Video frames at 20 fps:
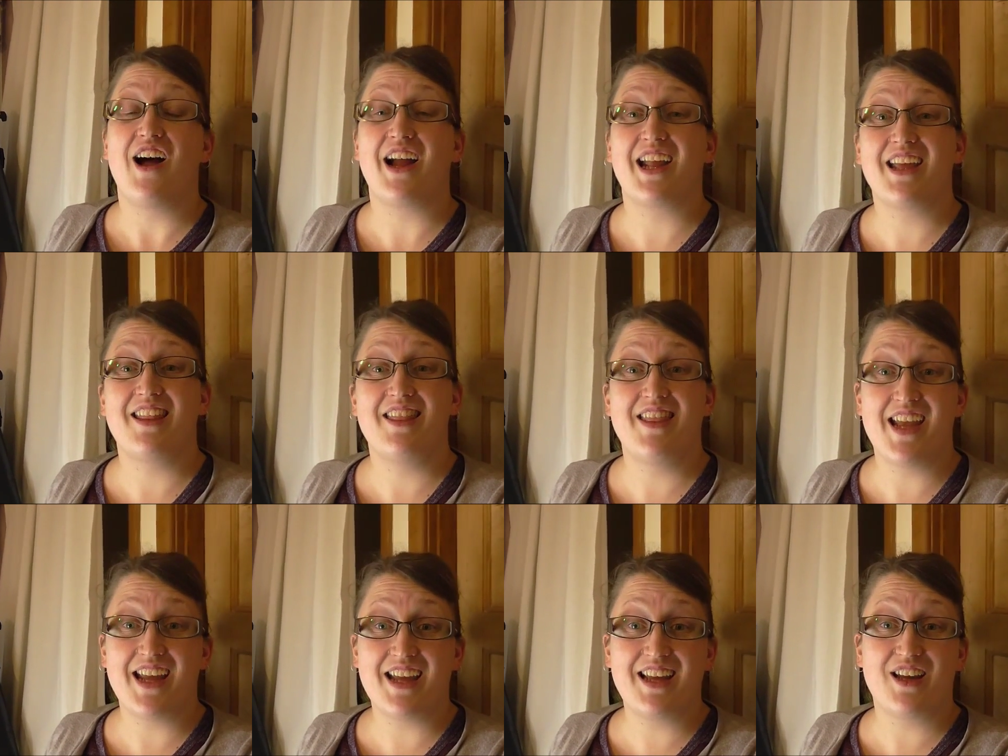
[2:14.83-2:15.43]
I
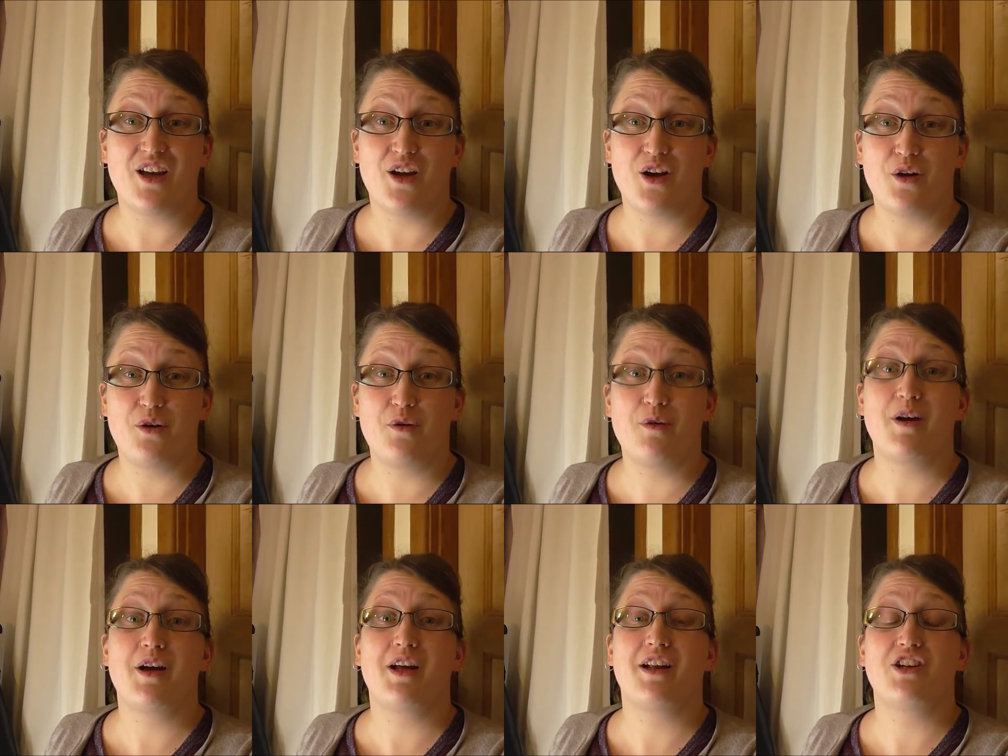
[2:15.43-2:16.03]
can then
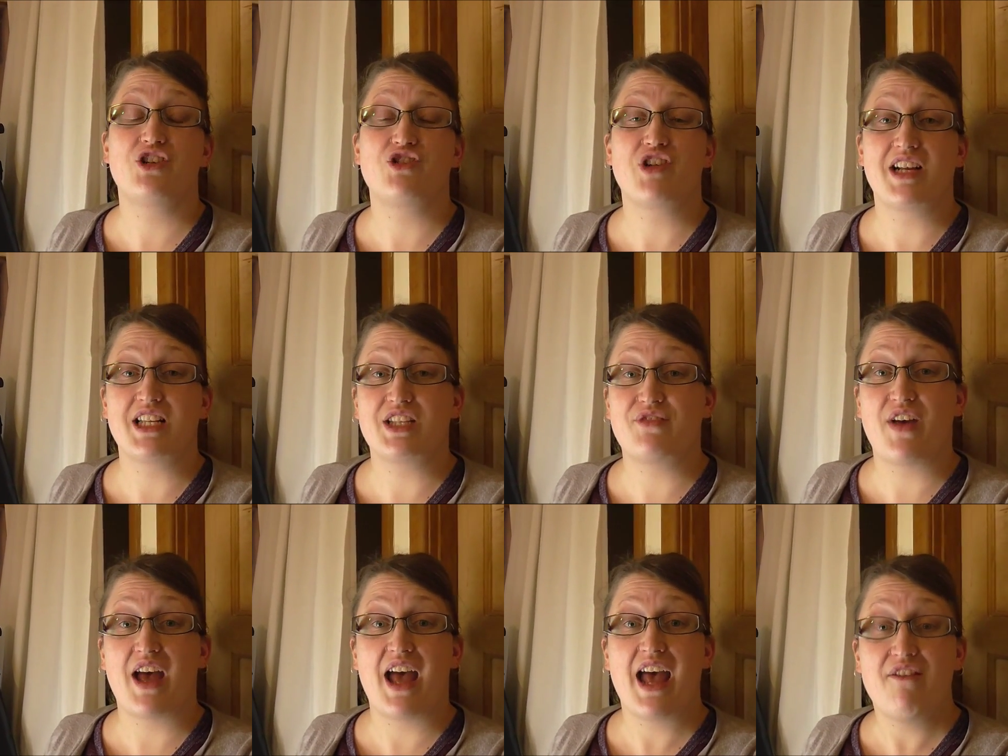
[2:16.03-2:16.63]
go and
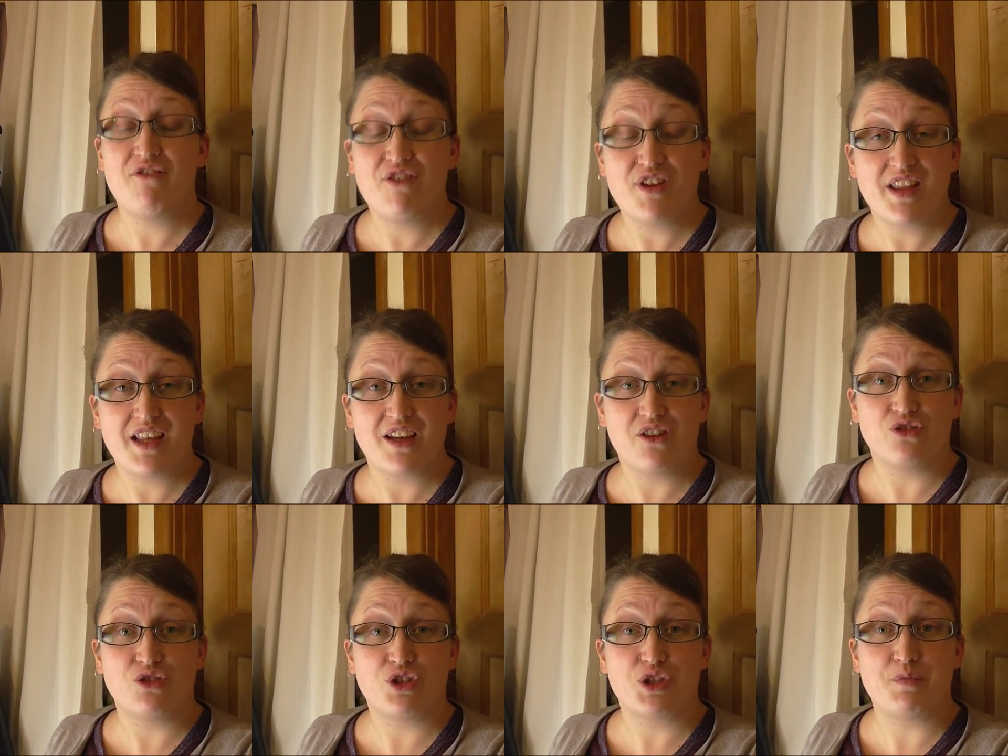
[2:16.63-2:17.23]
transfer
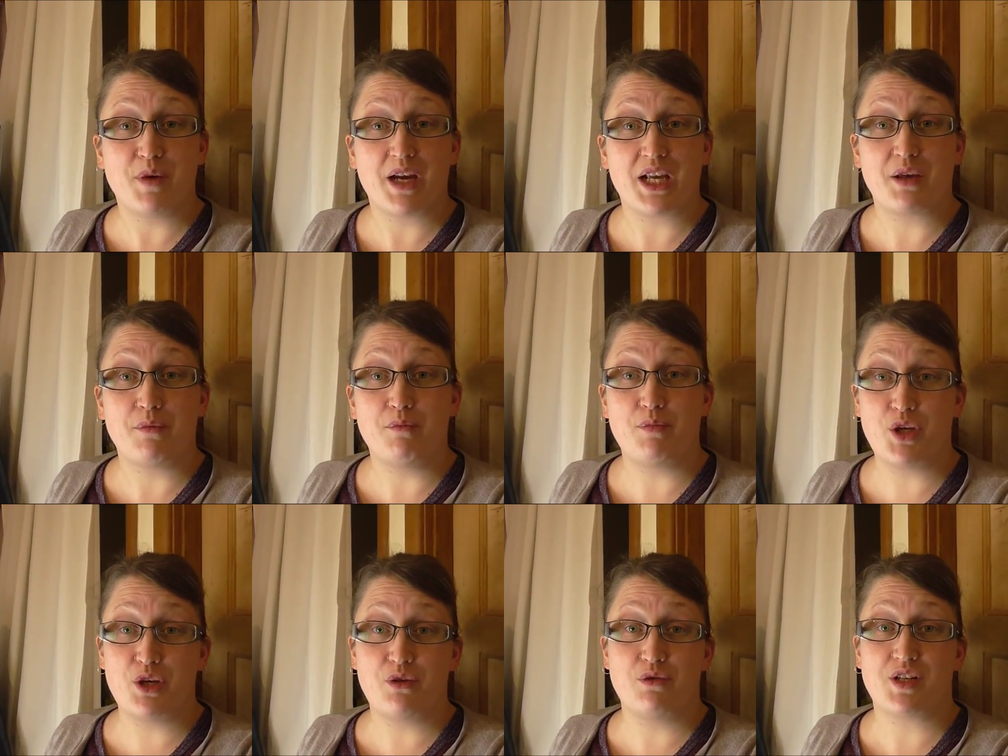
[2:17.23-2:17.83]
everything onto my
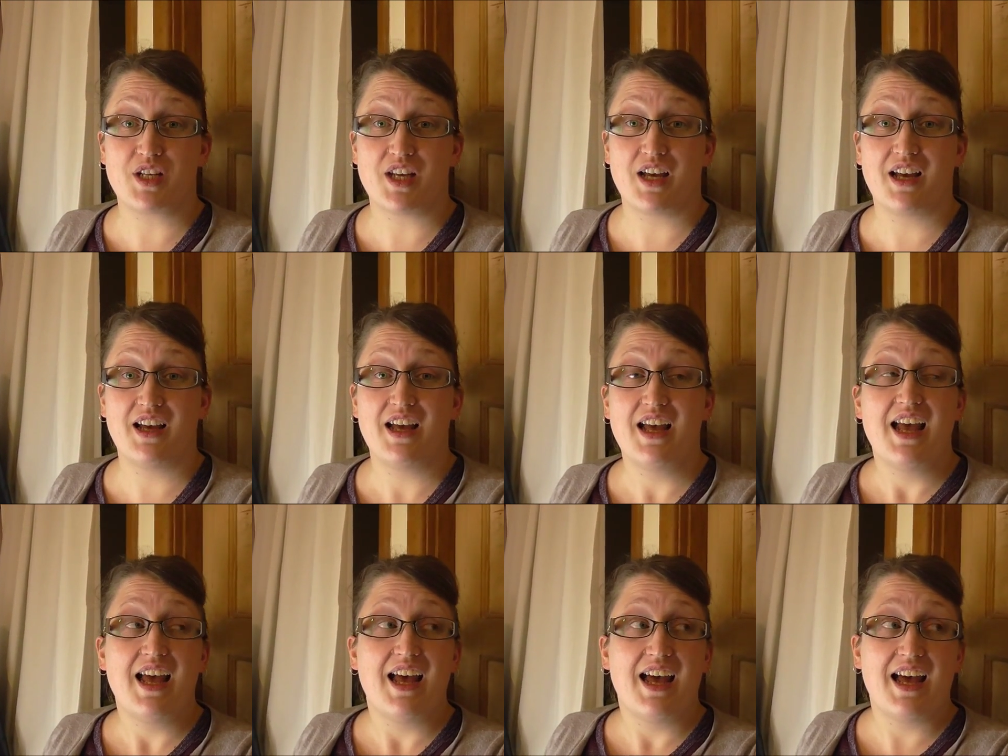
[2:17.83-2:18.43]

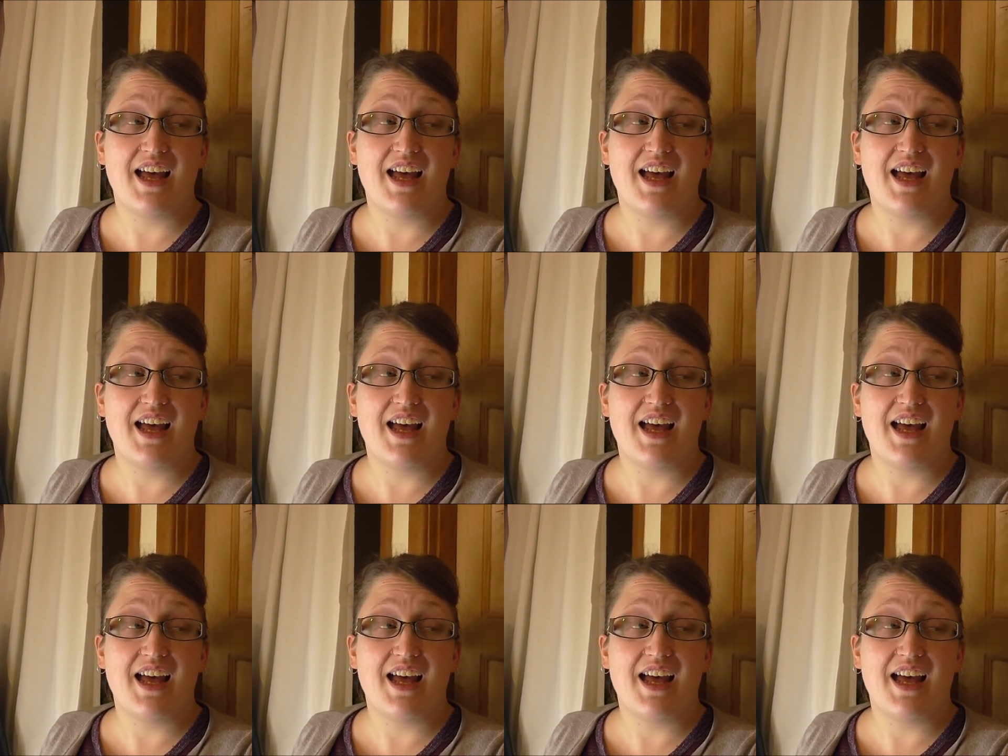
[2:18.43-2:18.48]
computer